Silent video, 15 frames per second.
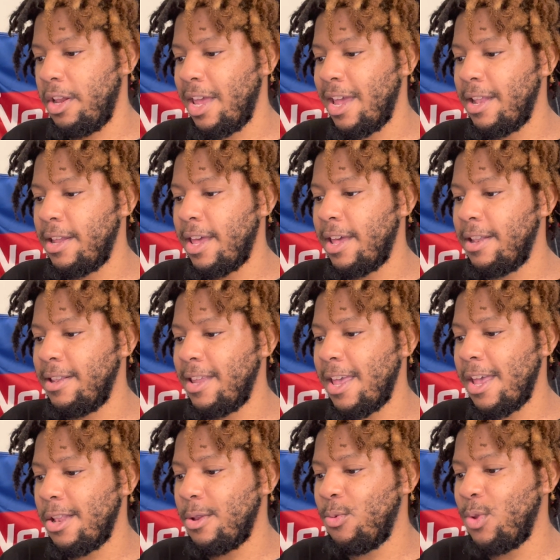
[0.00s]

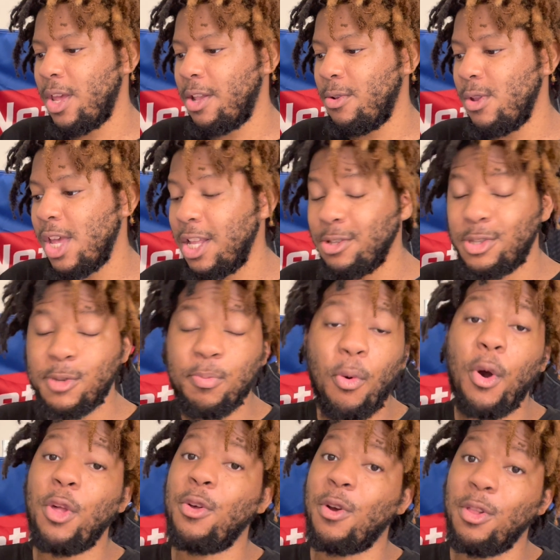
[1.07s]
And
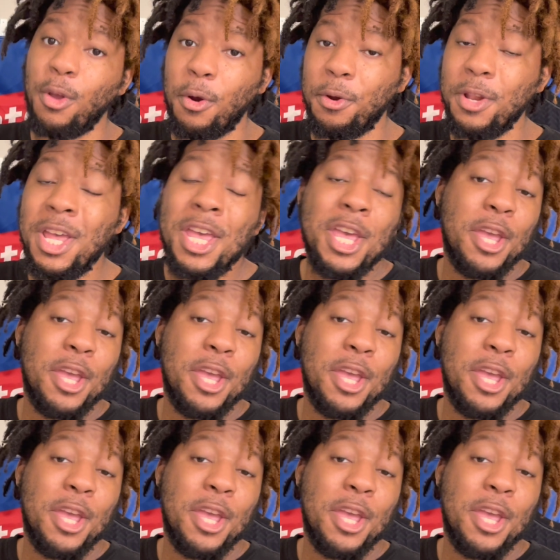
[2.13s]
spoiler alert,